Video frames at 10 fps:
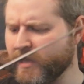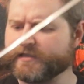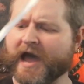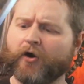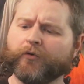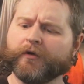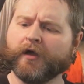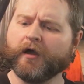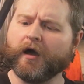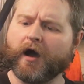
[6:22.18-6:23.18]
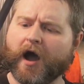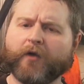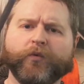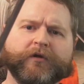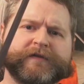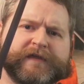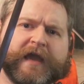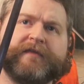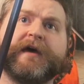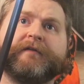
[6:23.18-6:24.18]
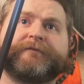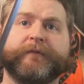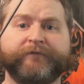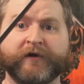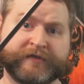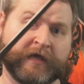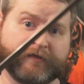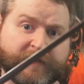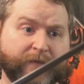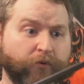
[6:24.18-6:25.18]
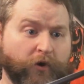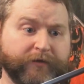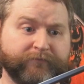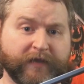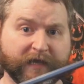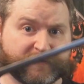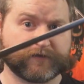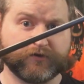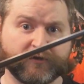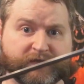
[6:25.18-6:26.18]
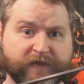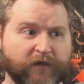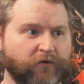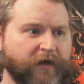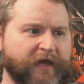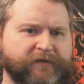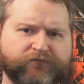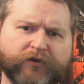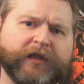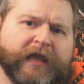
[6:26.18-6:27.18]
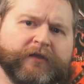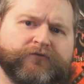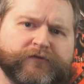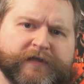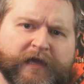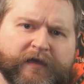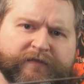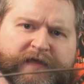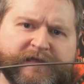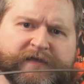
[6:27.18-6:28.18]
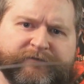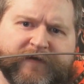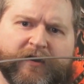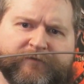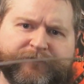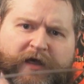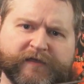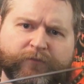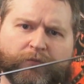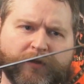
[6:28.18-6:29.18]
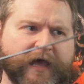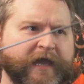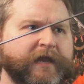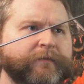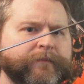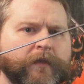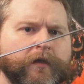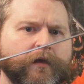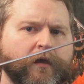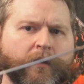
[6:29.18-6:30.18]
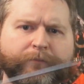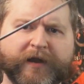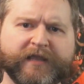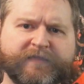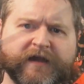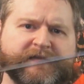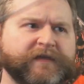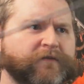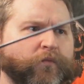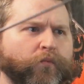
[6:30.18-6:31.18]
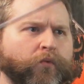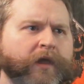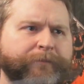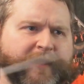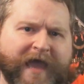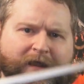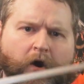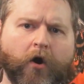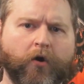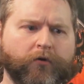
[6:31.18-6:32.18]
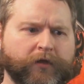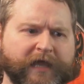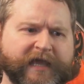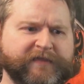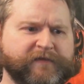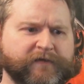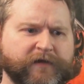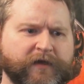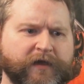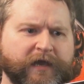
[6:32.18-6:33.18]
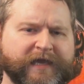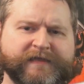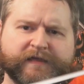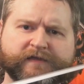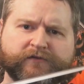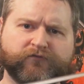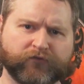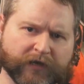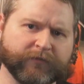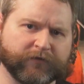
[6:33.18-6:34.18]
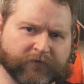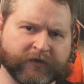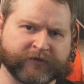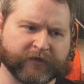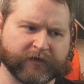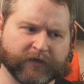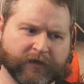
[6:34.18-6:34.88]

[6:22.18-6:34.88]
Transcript: Now, I will say that from a functionality standpoint, it's good steel. It's really interesting. This is a very flexible blade, but it doesn't whip at all. It's it's extremely rigid.